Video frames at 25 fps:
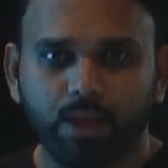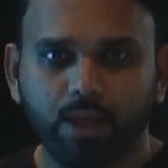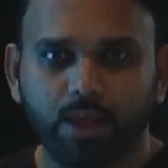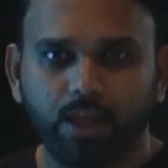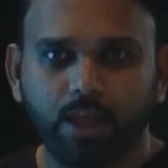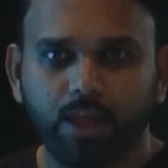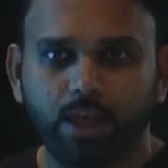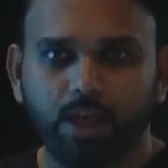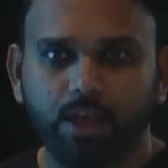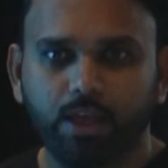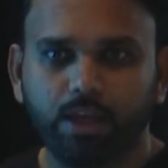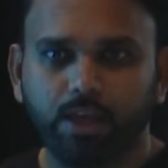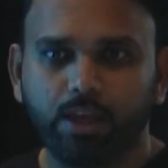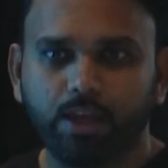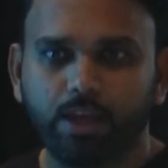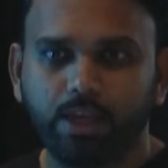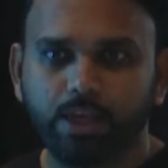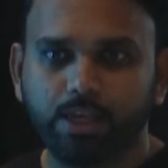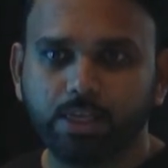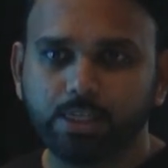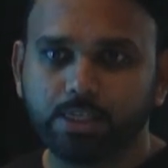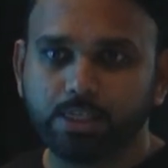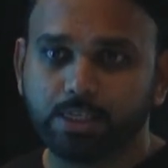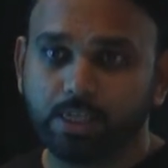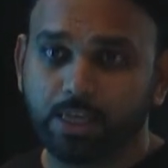It
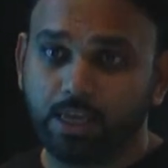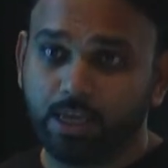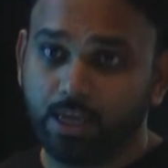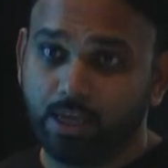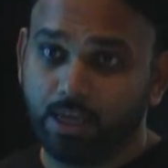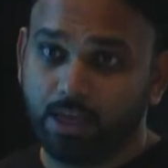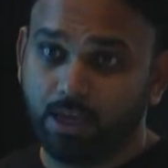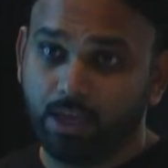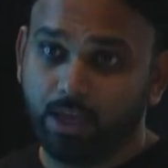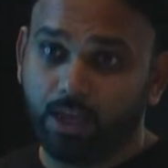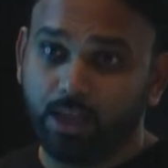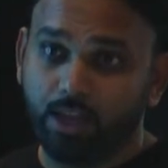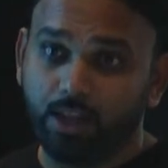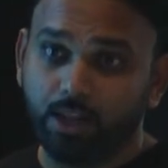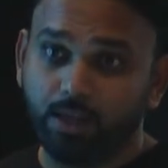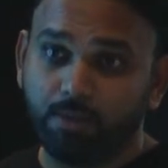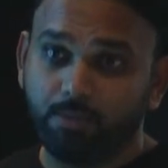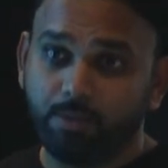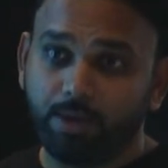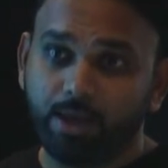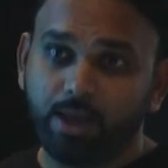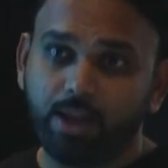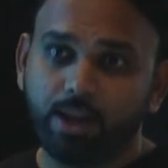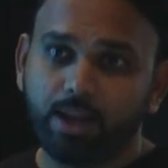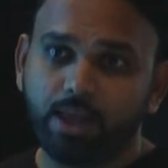is in the
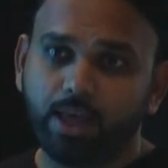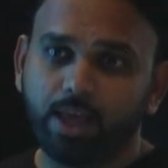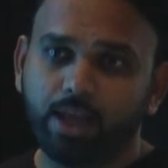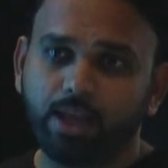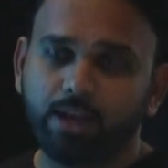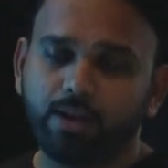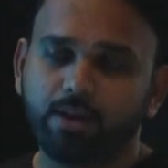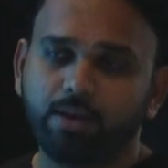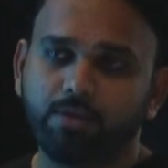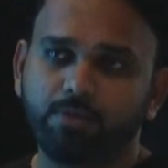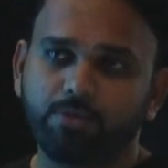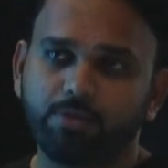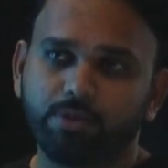mainnet for the